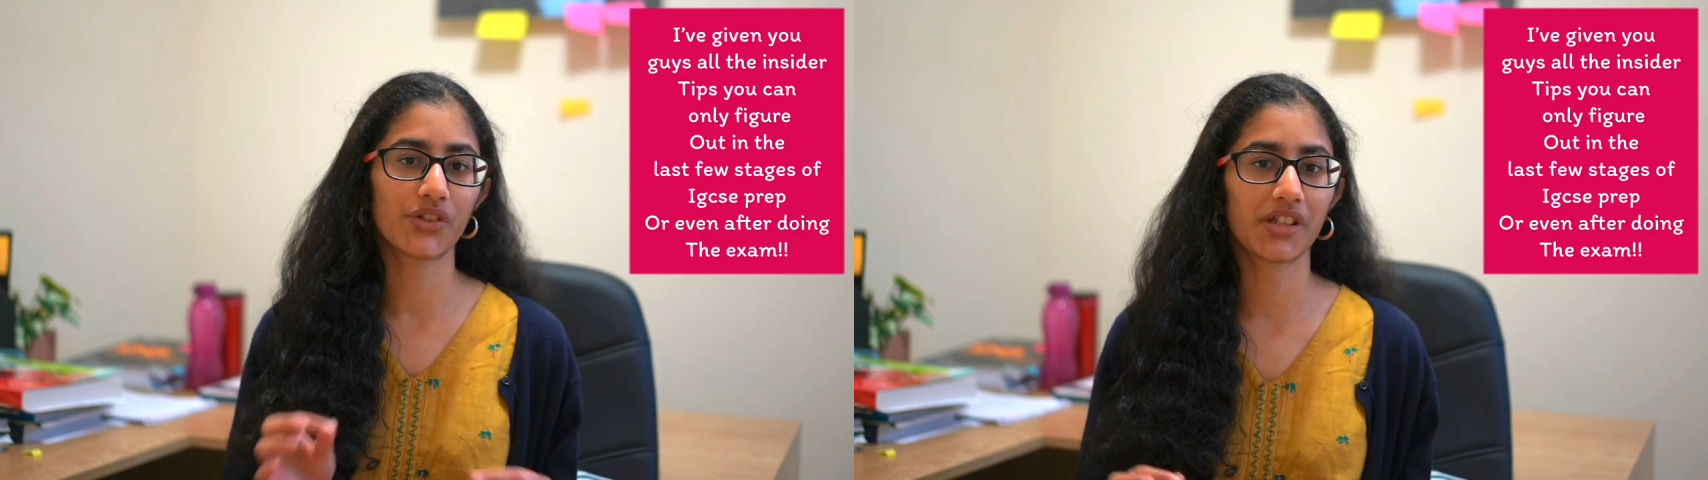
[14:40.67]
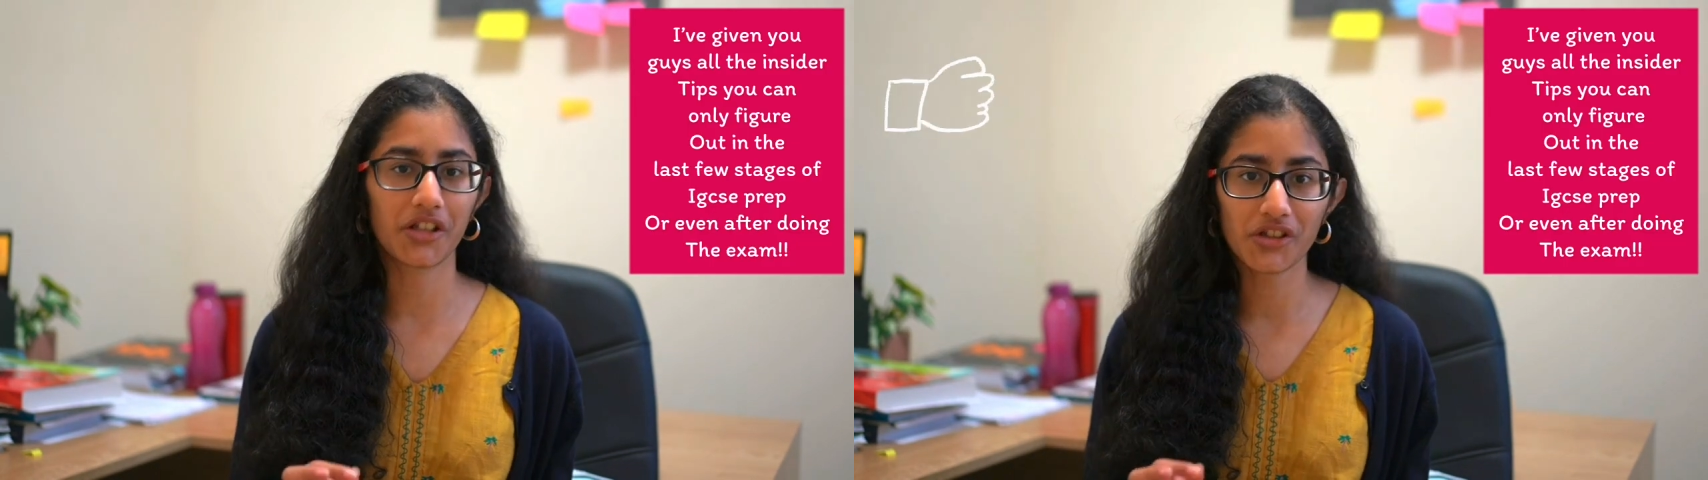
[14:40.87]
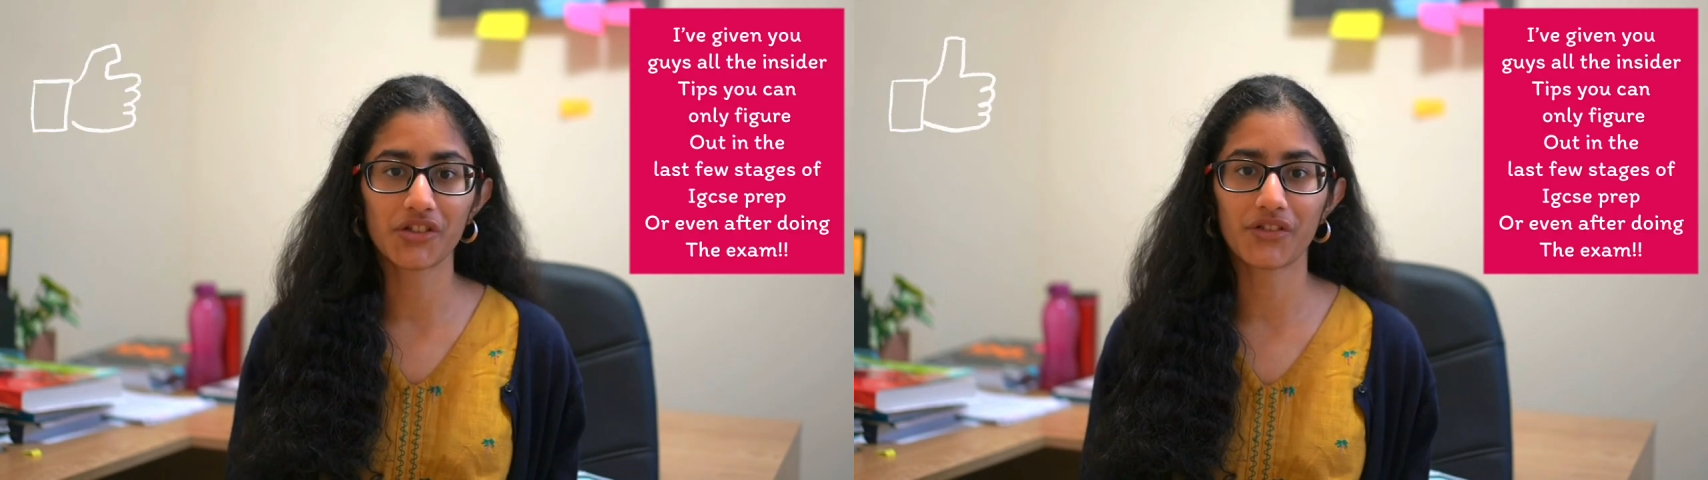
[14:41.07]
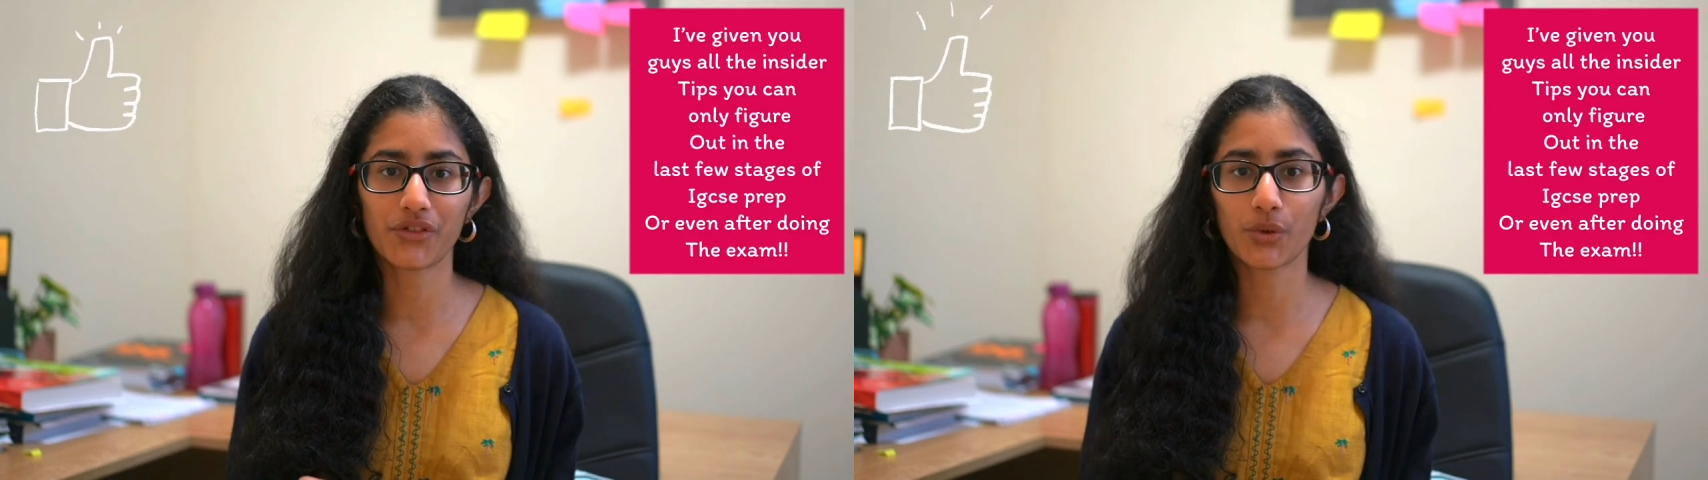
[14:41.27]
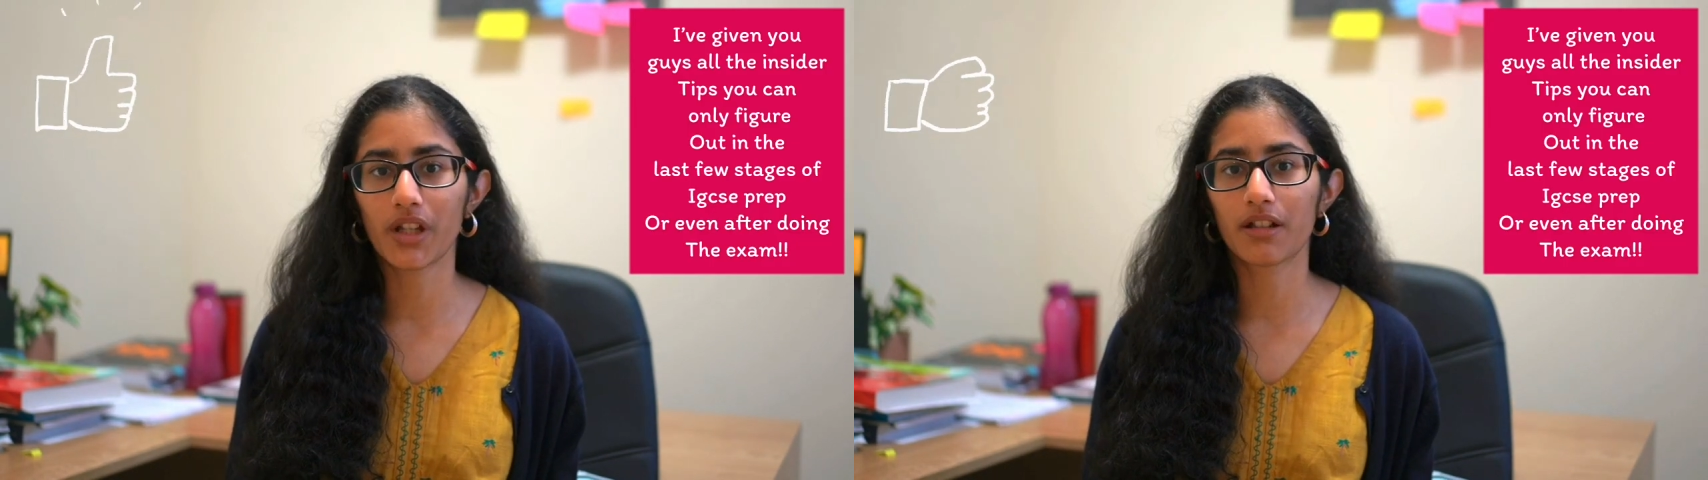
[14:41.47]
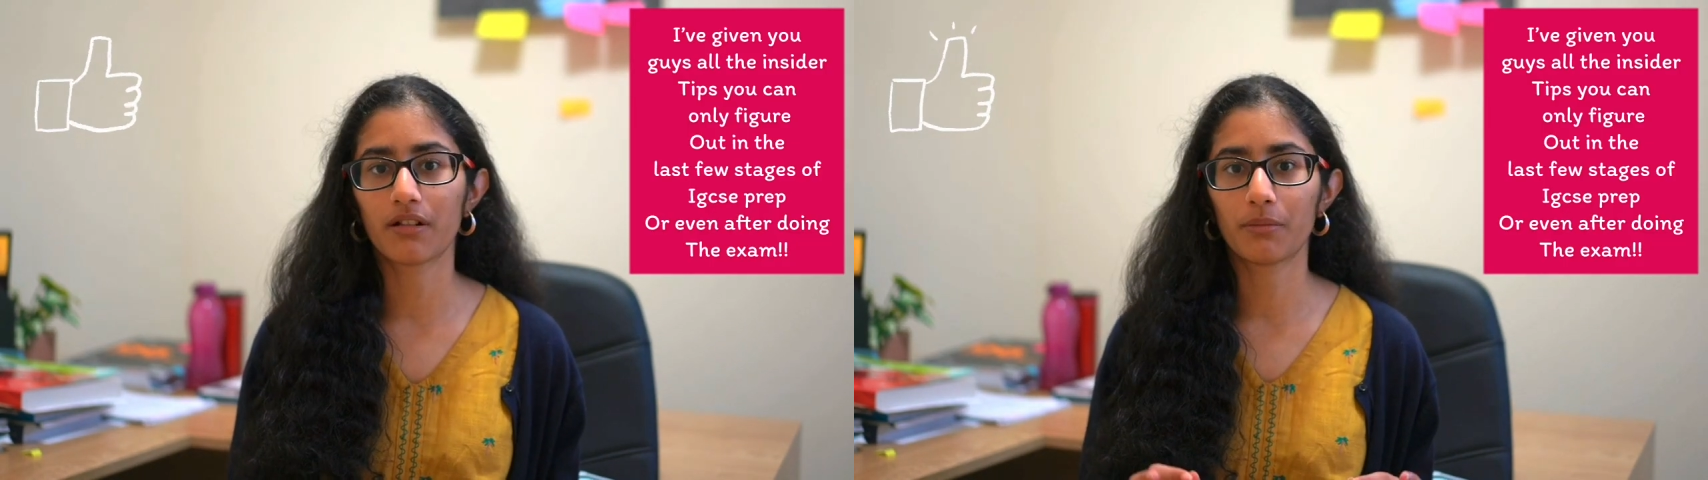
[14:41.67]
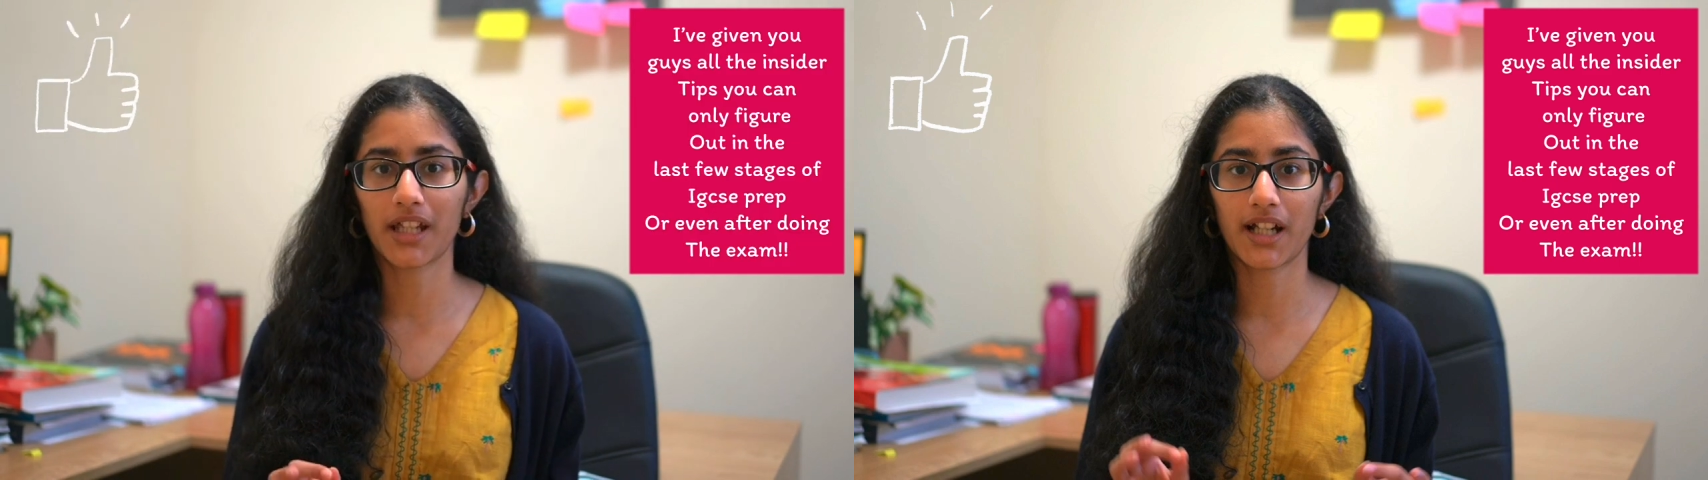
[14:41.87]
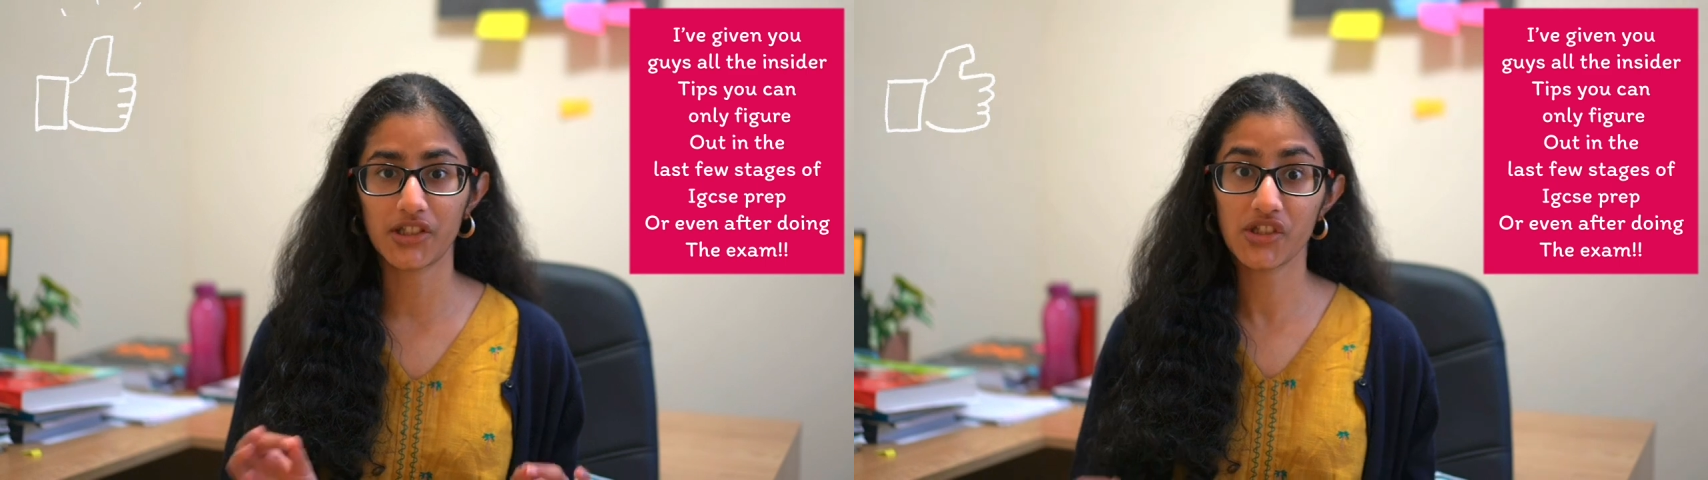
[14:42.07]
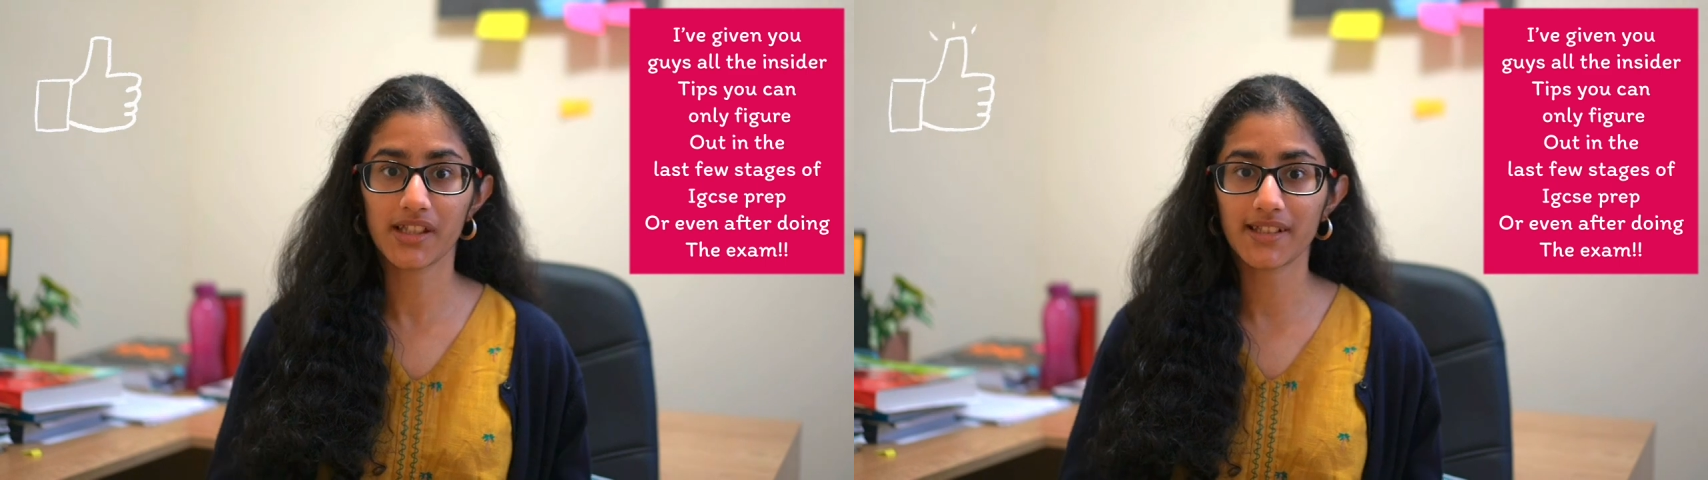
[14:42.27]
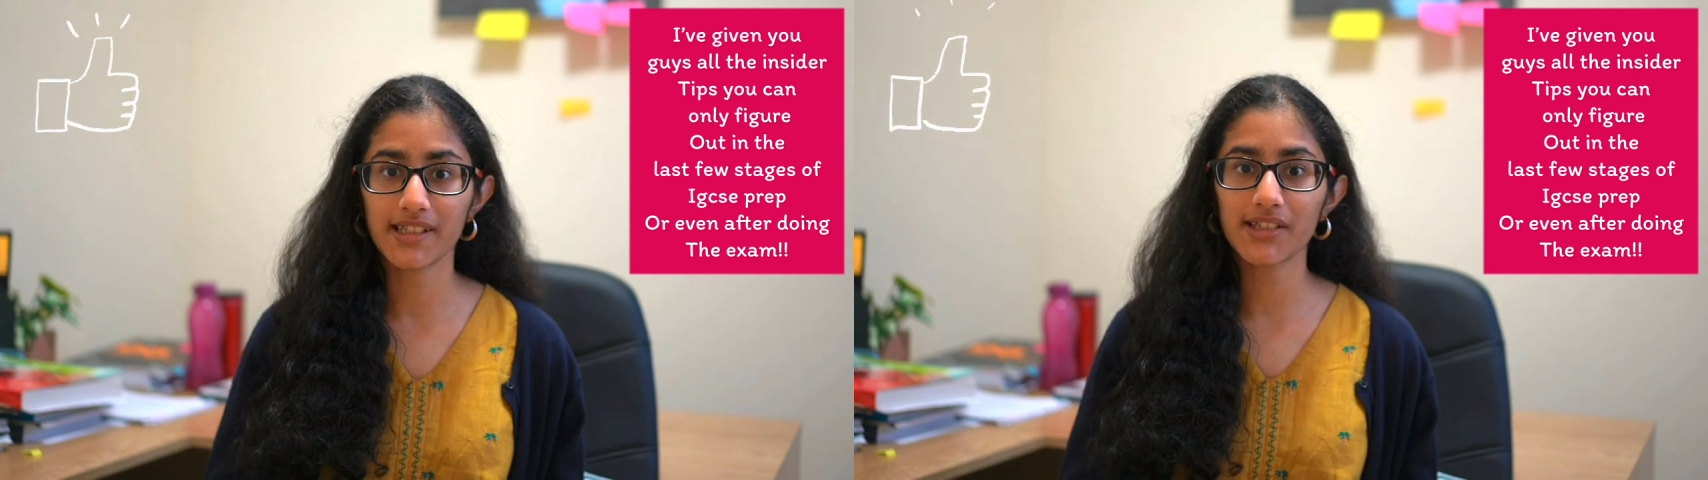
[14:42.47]
stages of doing my
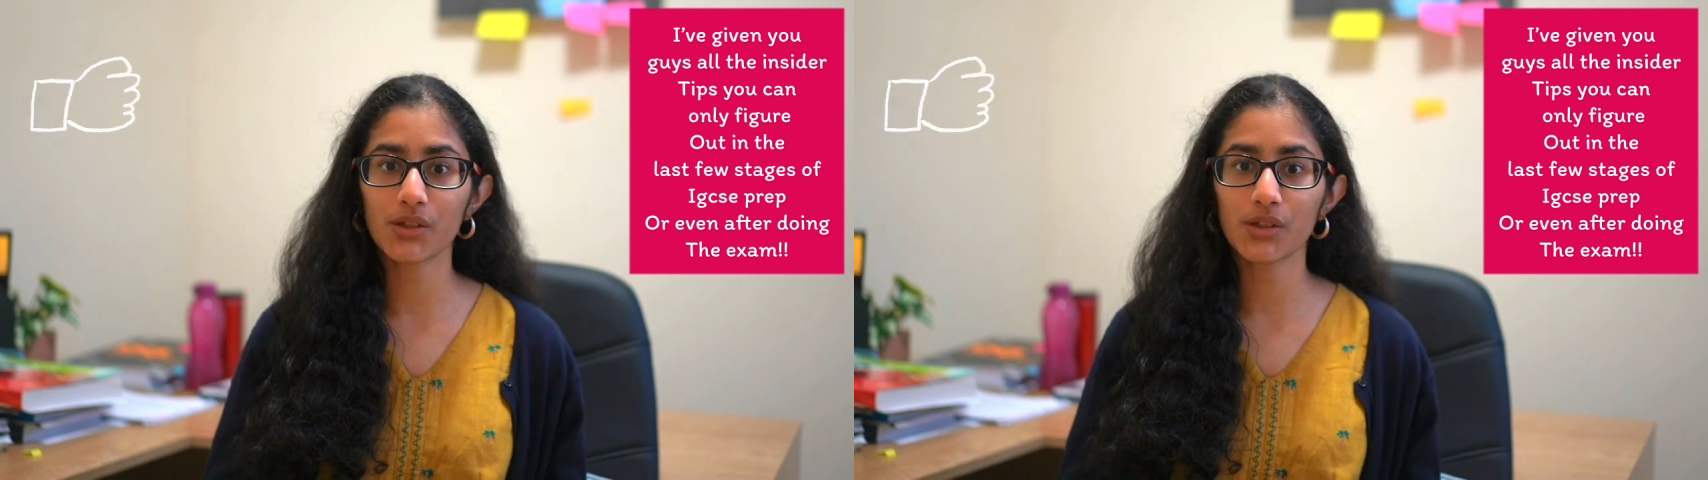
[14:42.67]
IGCSE.